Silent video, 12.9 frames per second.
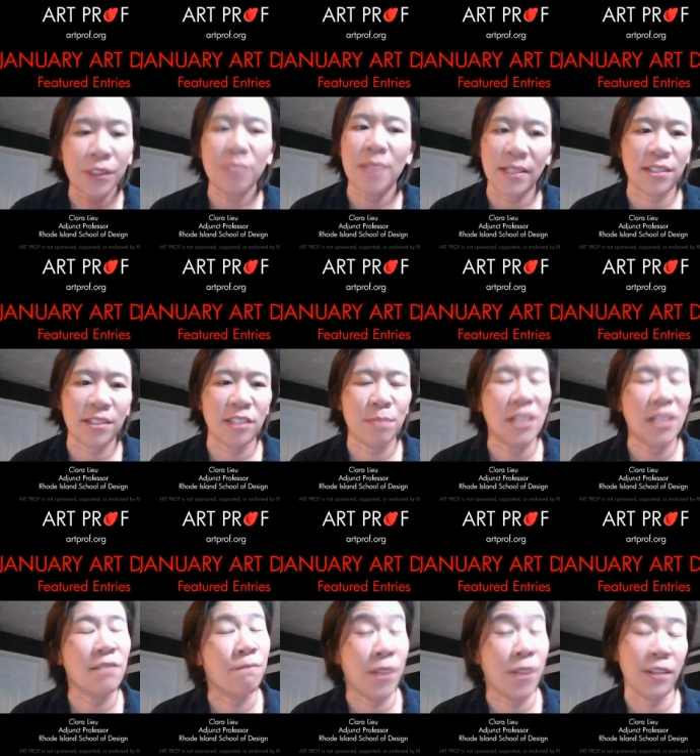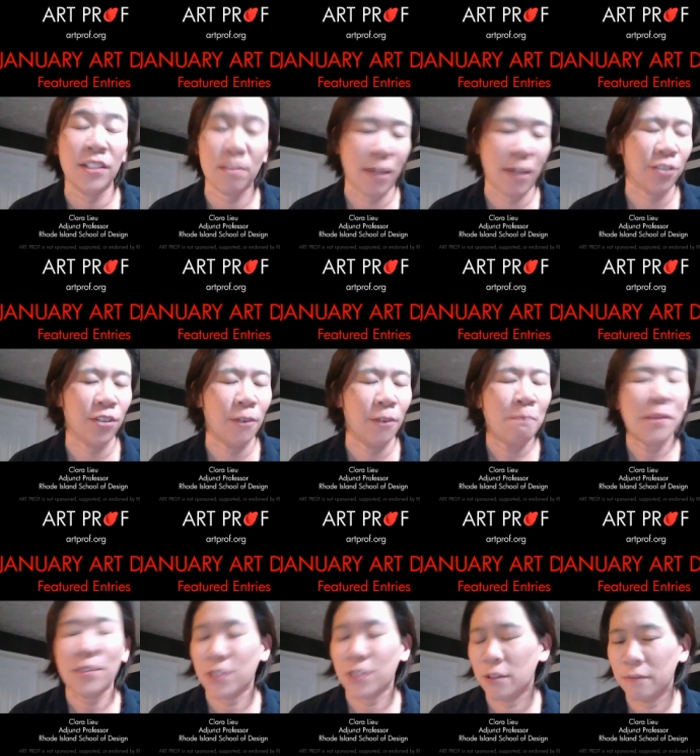makes this piece very special.
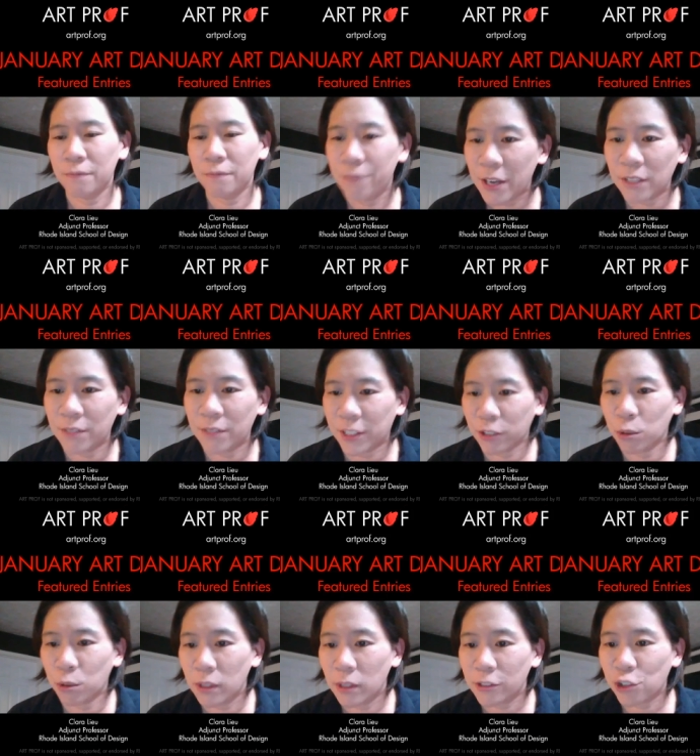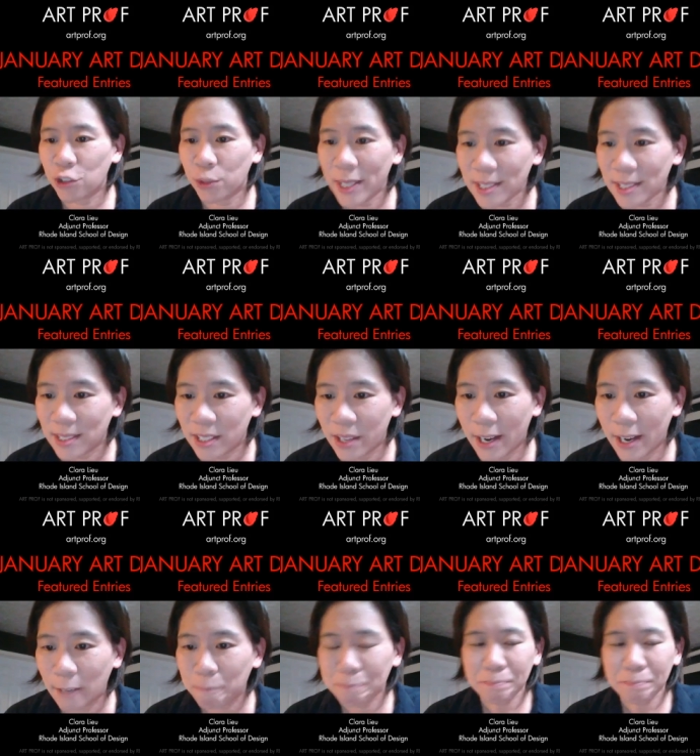So very, very cool choices in there.